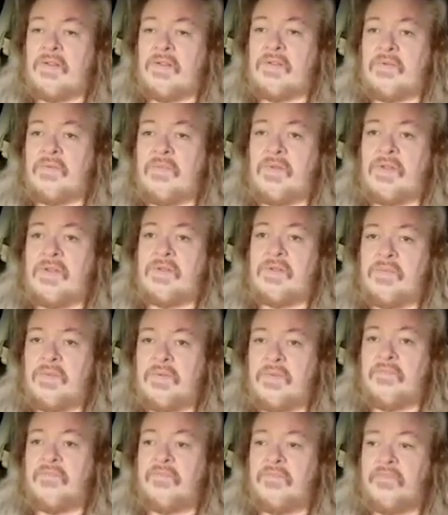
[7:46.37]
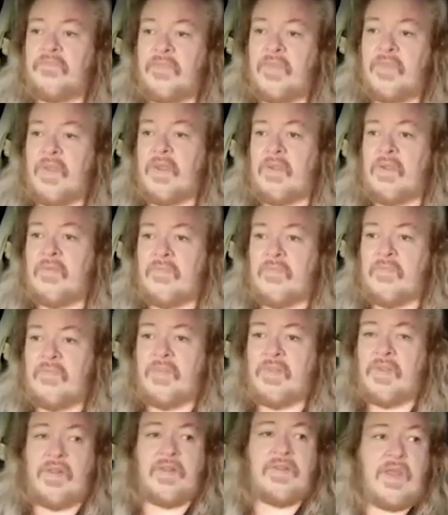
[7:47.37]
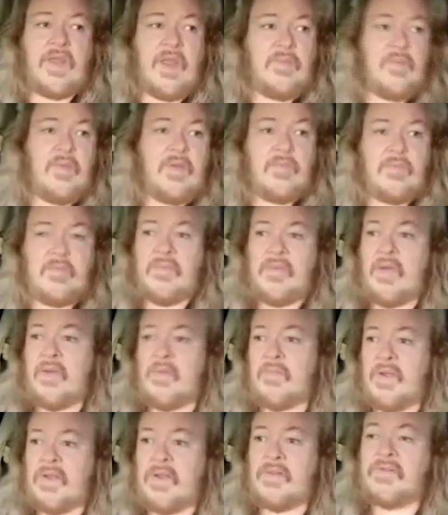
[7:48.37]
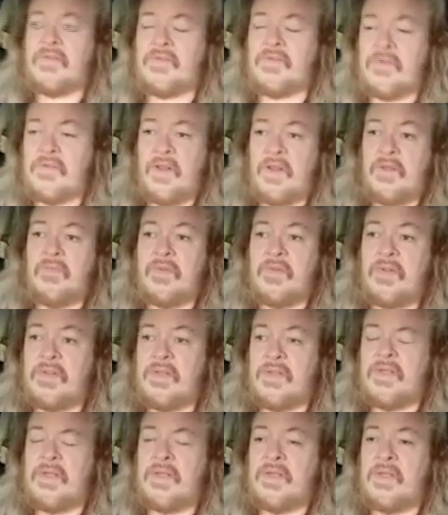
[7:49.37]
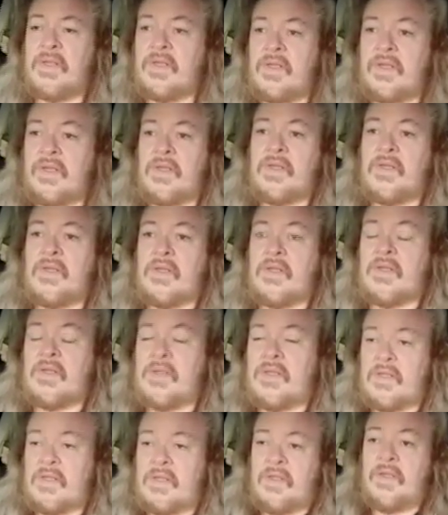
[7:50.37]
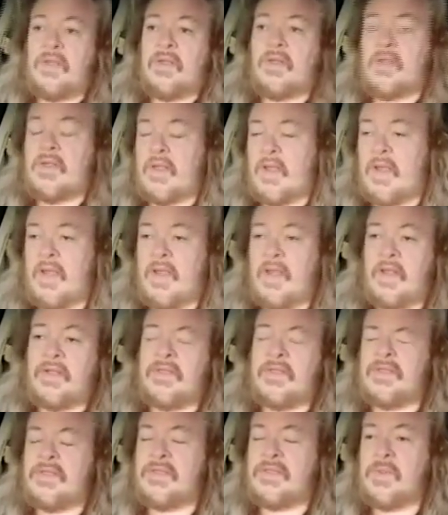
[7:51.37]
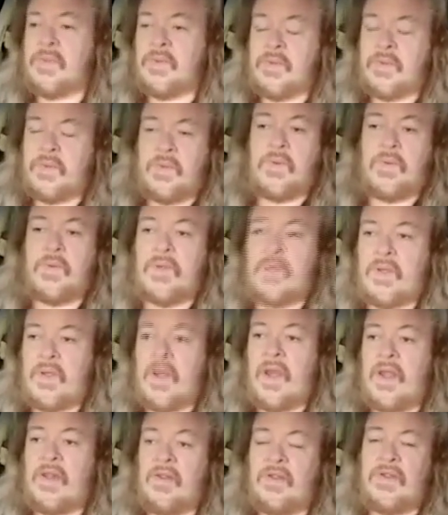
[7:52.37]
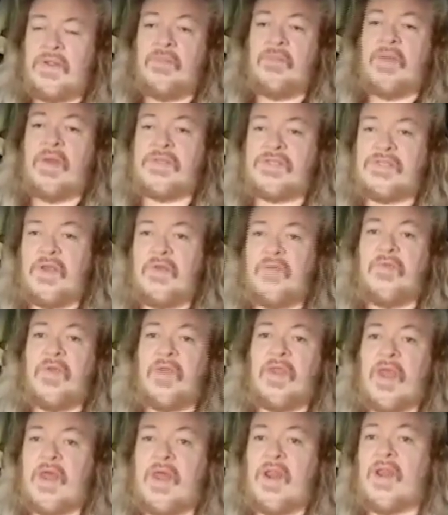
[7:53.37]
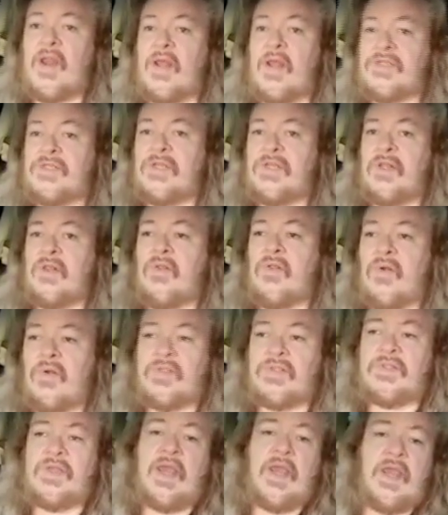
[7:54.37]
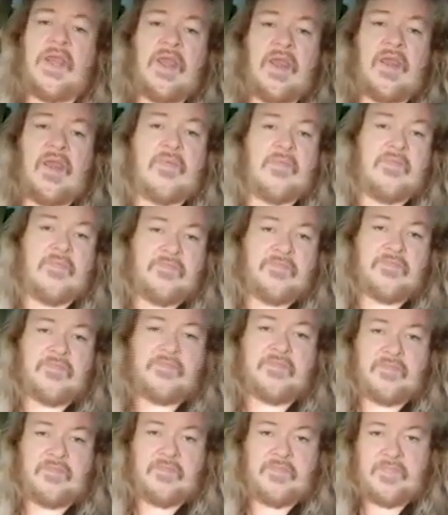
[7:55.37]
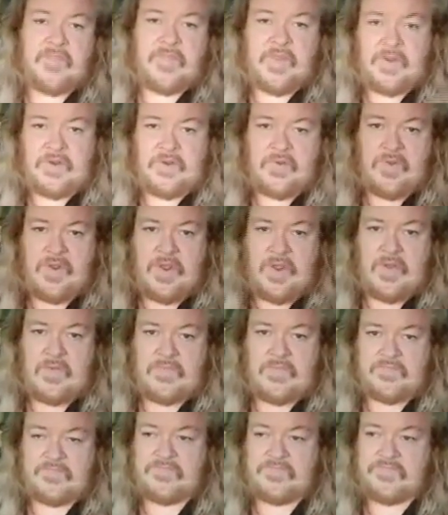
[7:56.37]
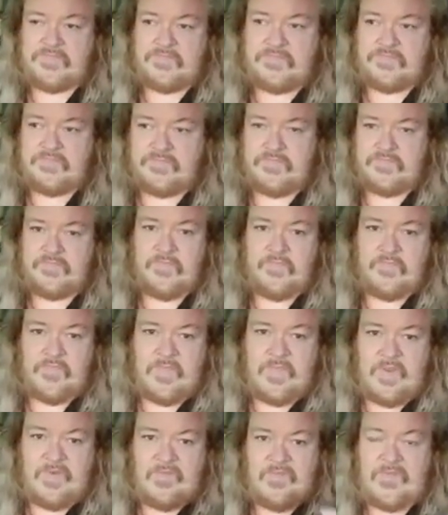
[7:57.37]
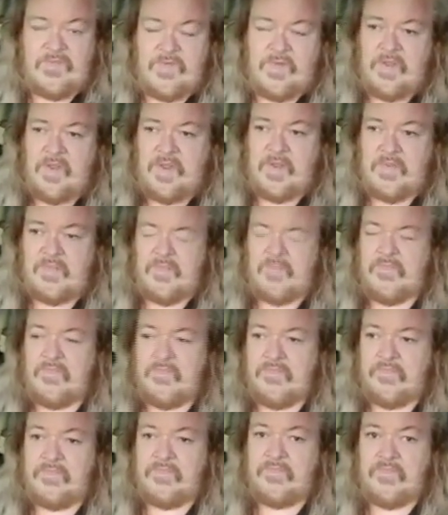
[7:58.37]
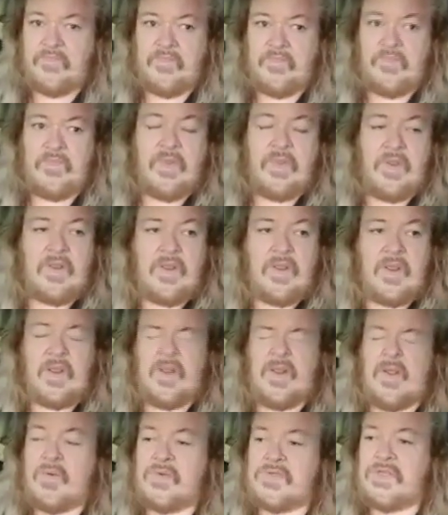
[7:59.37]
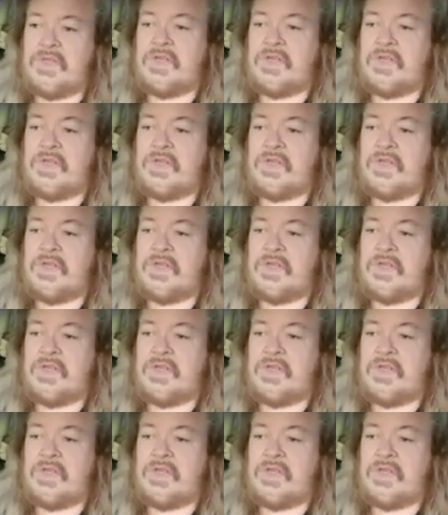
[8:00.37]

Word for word: too much. But like another time I, I might do that. But and I looked at myself again and I said, Lord, take him and you come and fill him. And there was